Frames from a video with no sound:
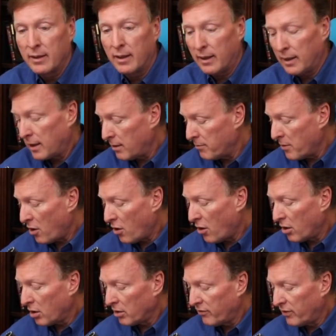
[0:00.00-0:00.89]

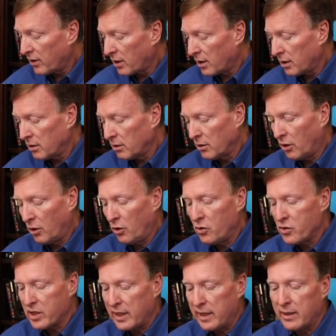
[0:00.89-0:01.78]
All of our
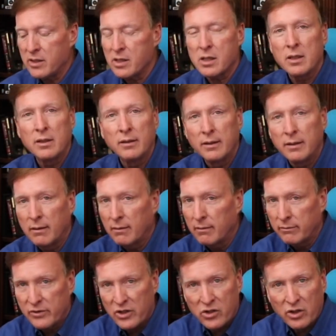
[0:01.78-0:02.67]
hose ends,
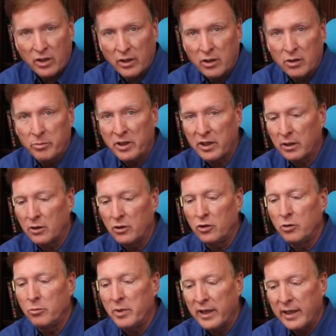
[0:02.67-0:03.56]
just a little bit of
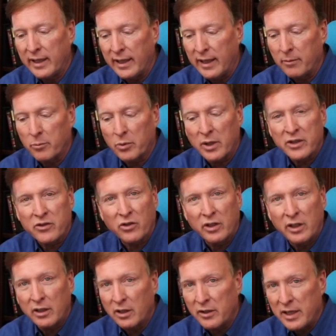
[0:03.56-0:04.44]
lube and press
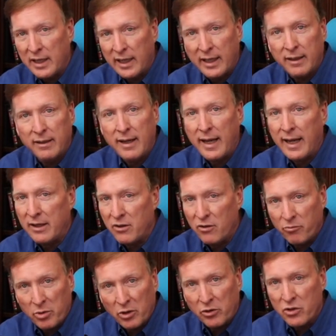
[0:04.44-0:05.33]
it in on the end, and
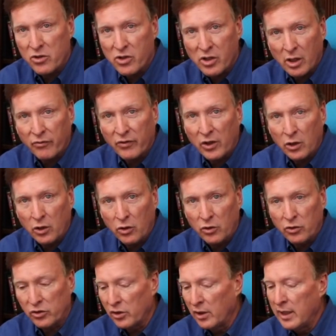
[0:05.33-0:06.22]
you've built yourself a
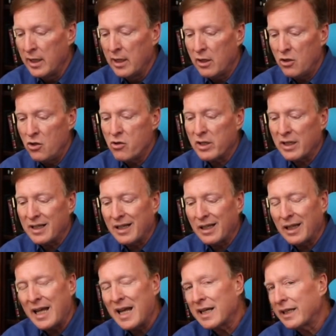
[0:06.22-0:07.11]
hose. You can
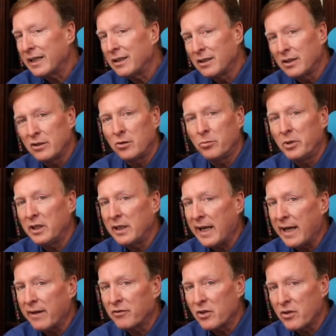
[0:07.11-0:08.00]
clock it a little bit
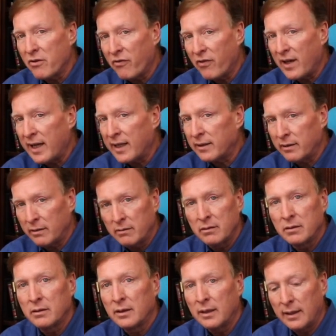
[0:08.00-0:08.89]
after the fact
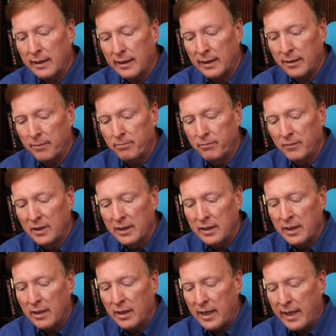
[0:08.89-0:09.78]

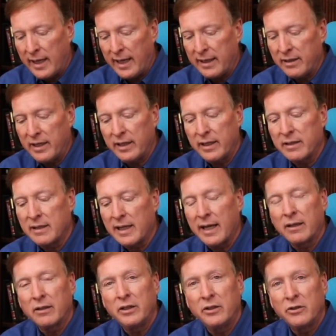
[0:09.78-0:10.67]
and get it
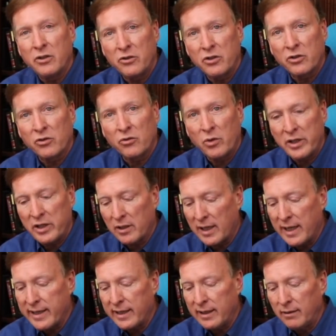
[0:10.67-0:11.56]
dialed in to just the way you
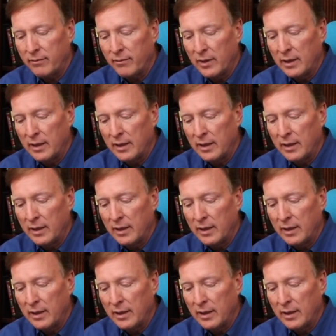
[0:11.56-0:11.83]
like it.